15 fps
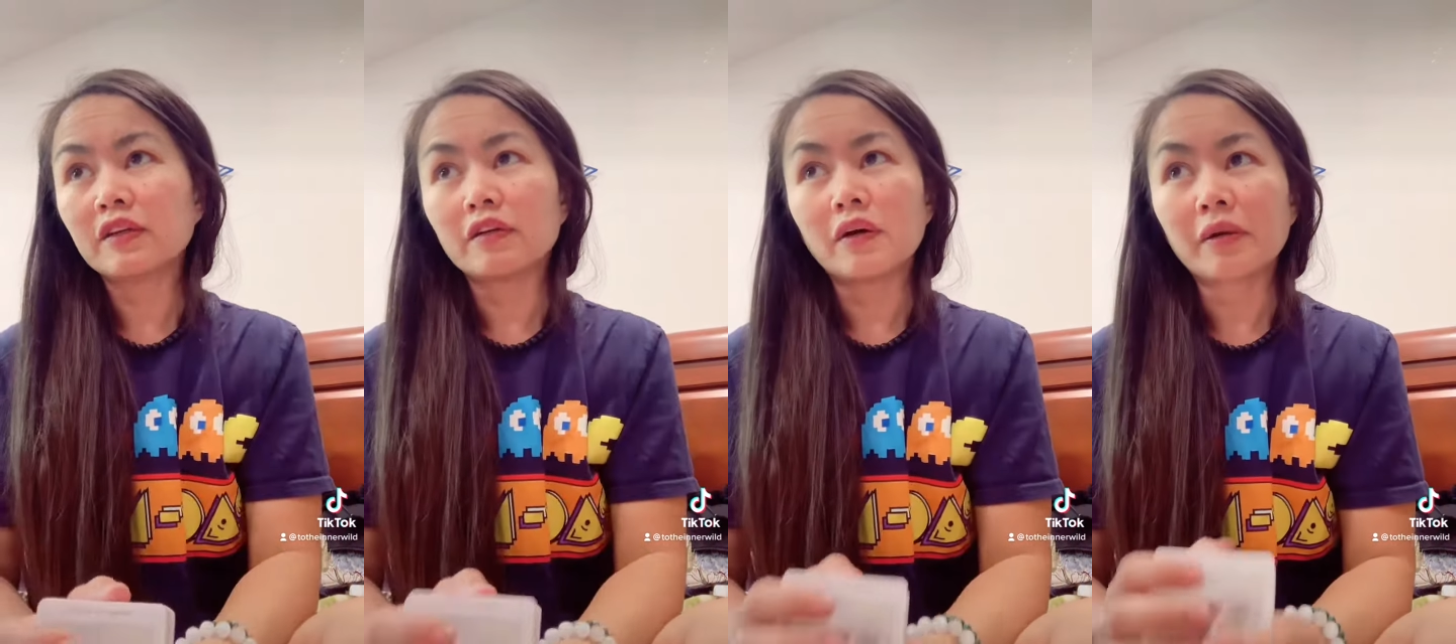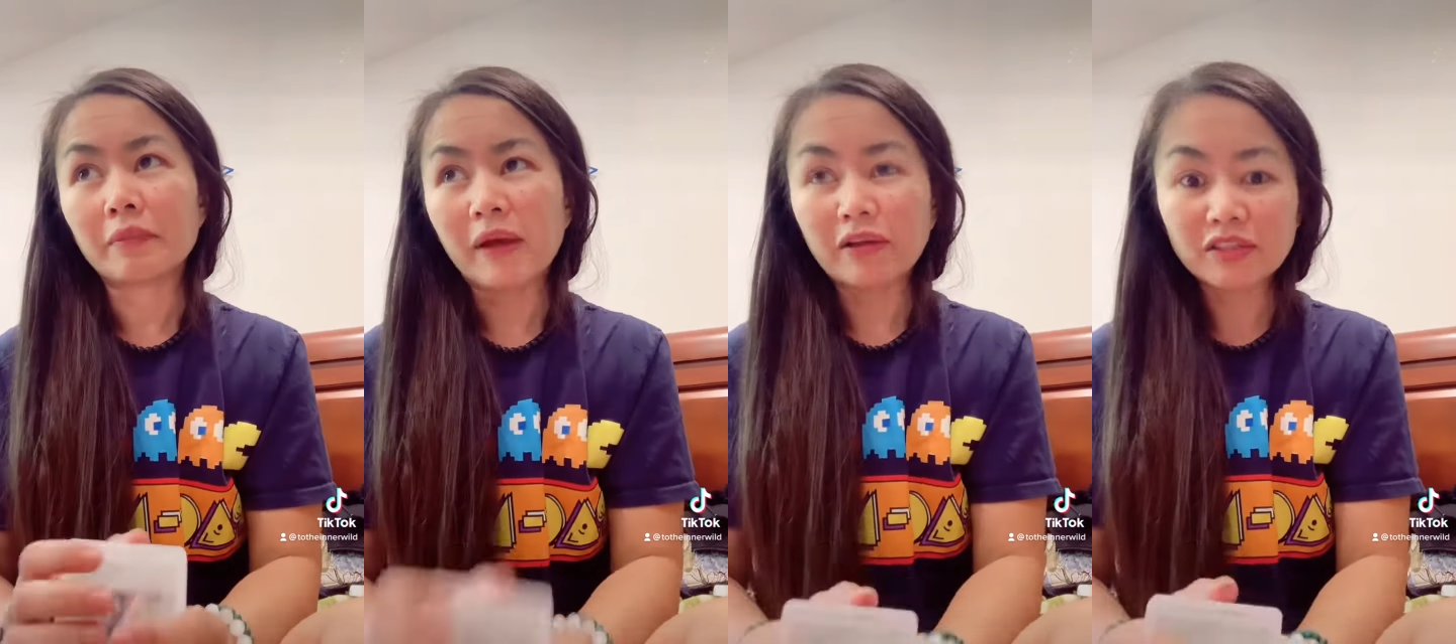
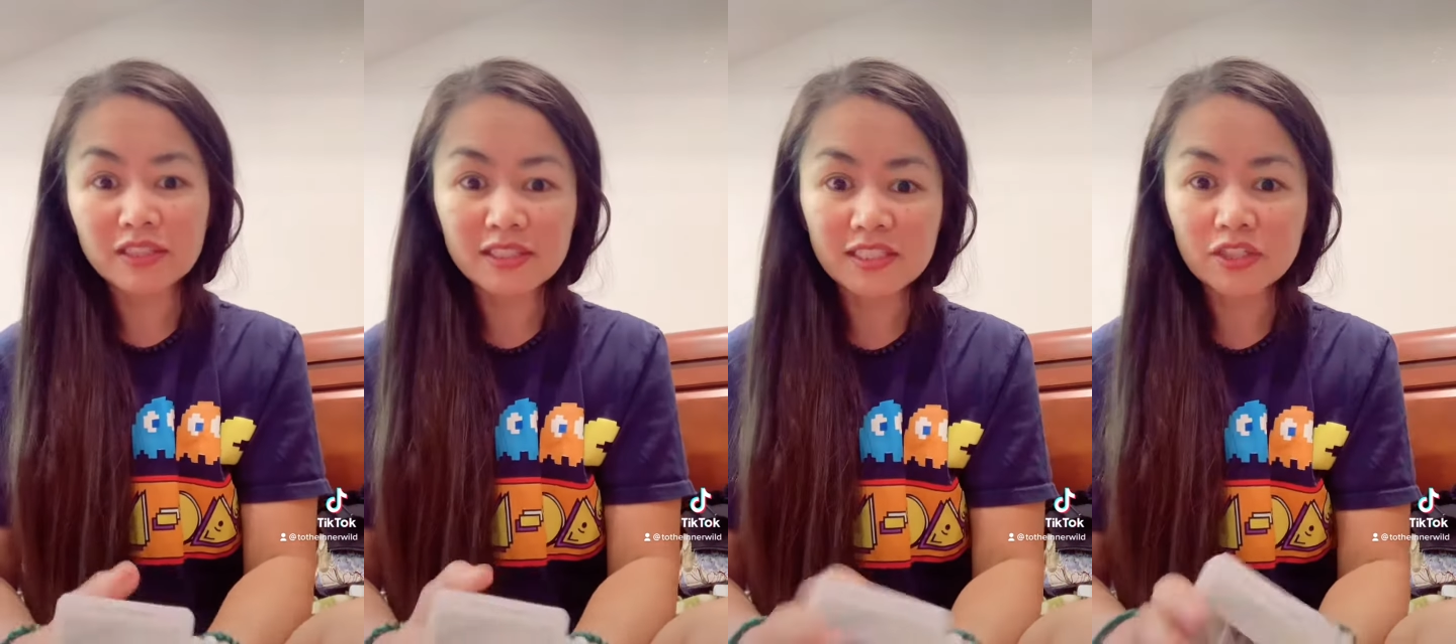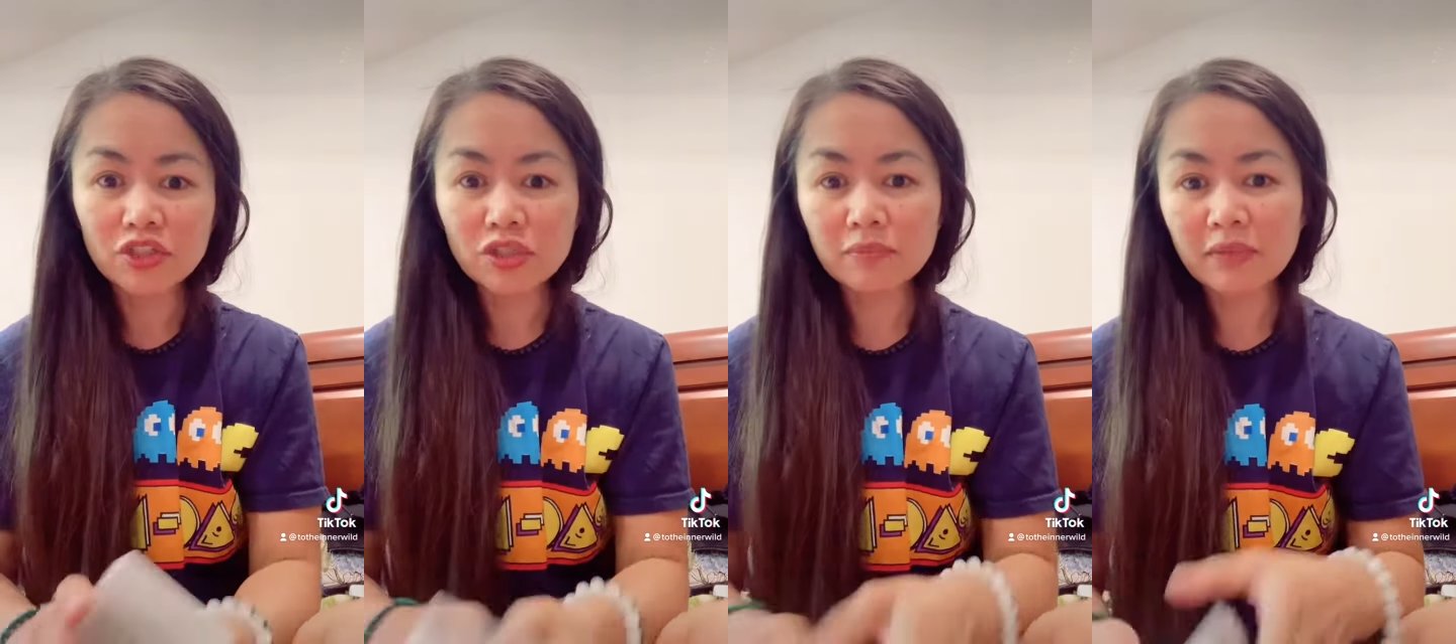about
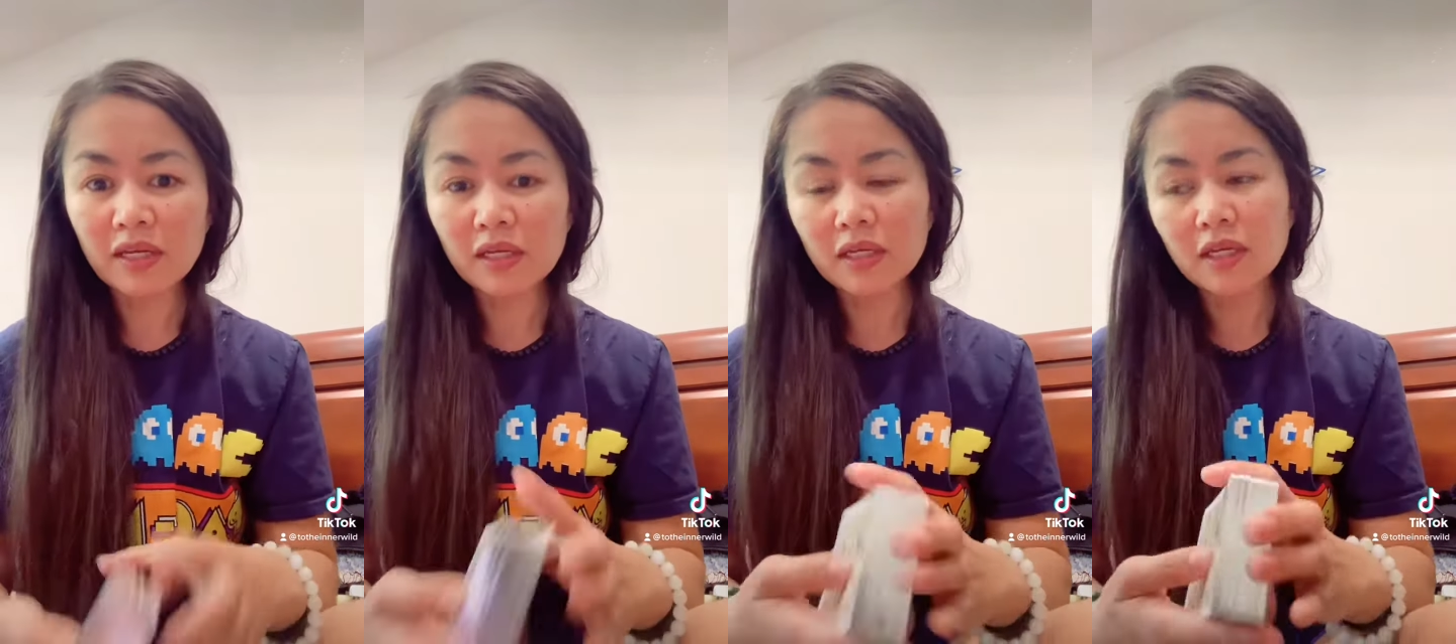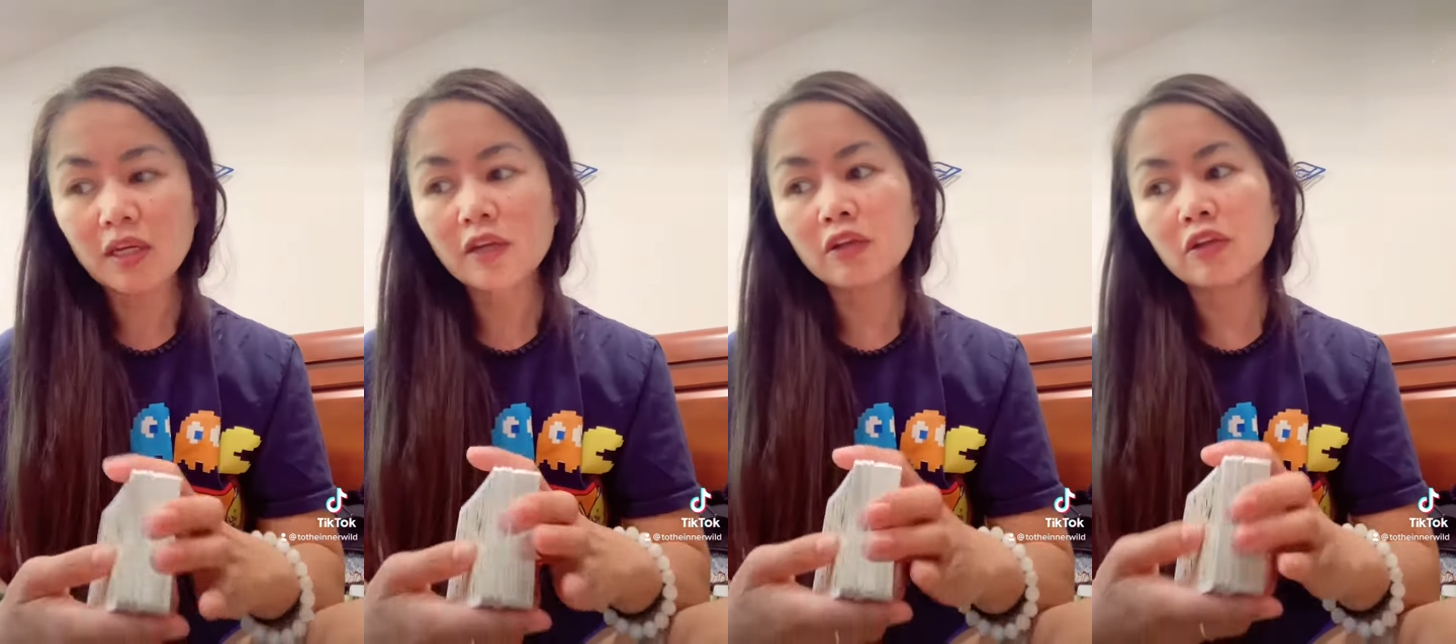decision
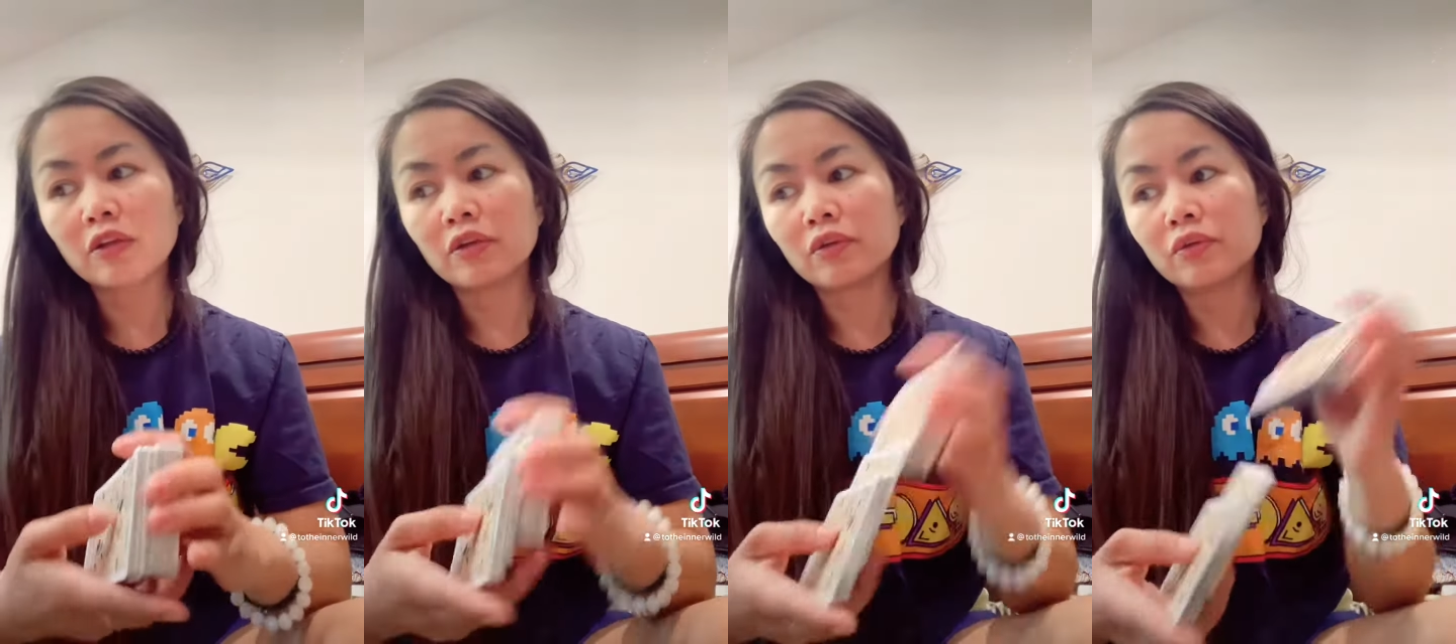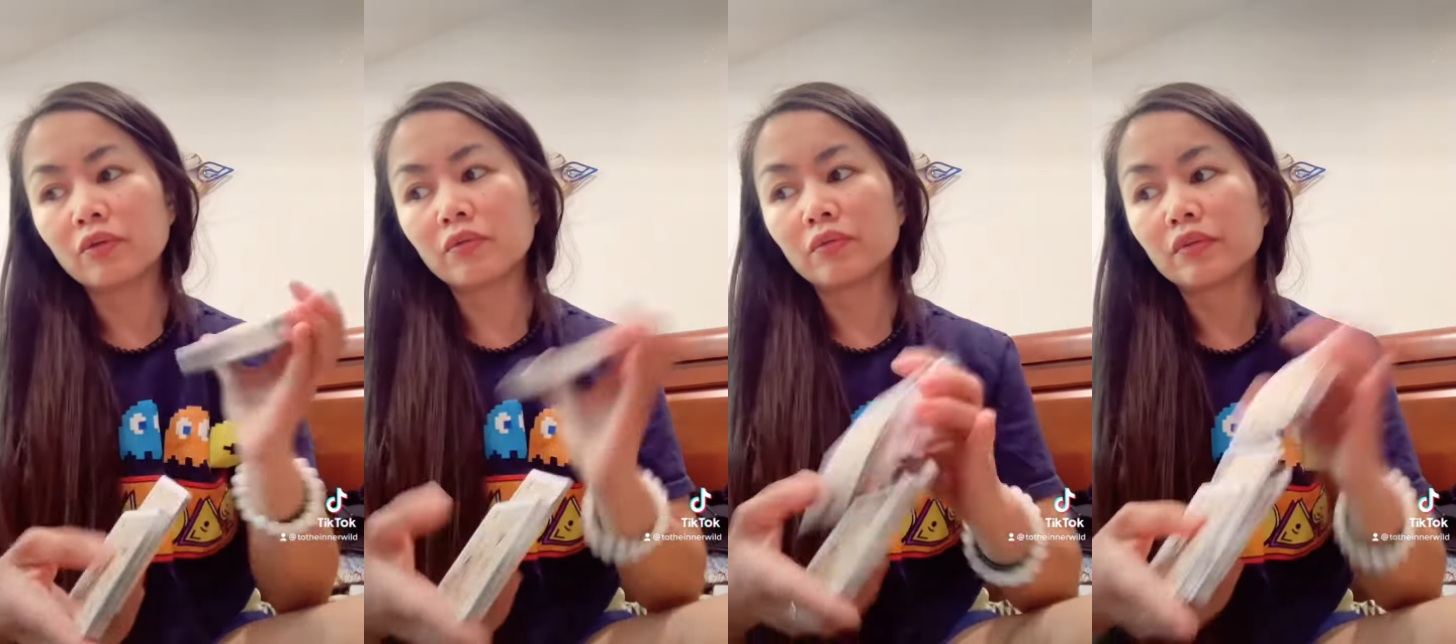making,
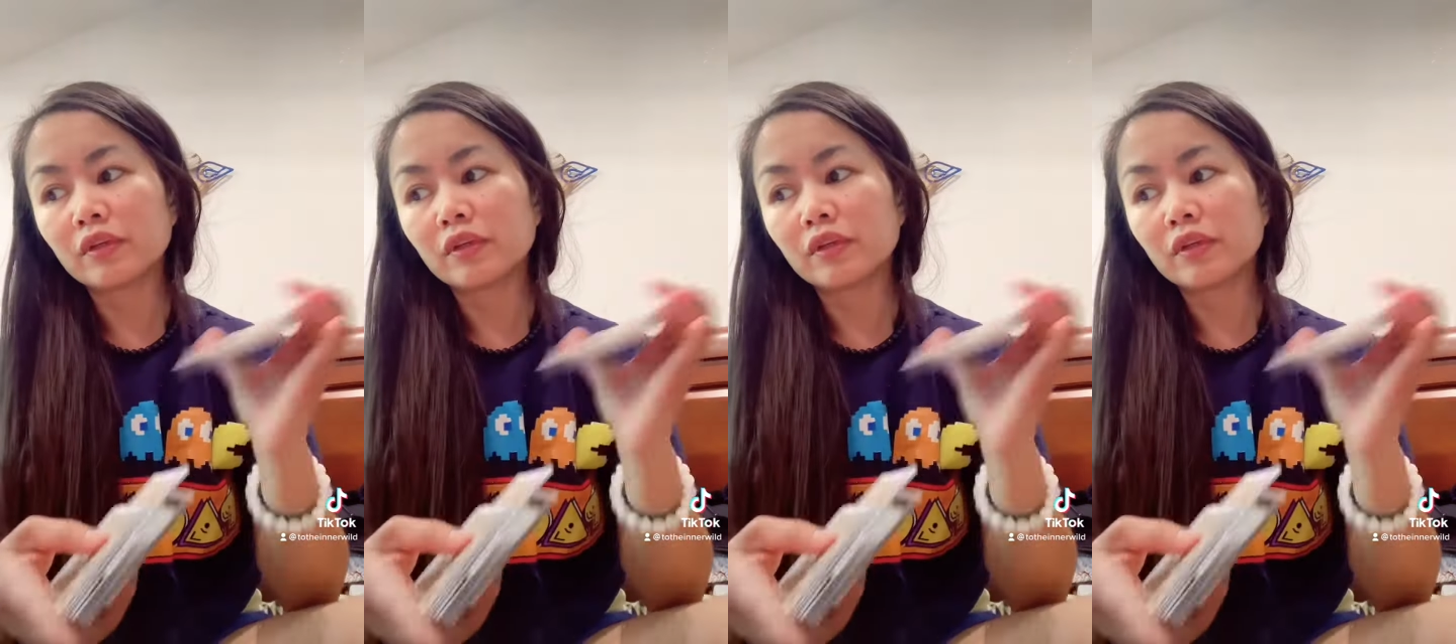you,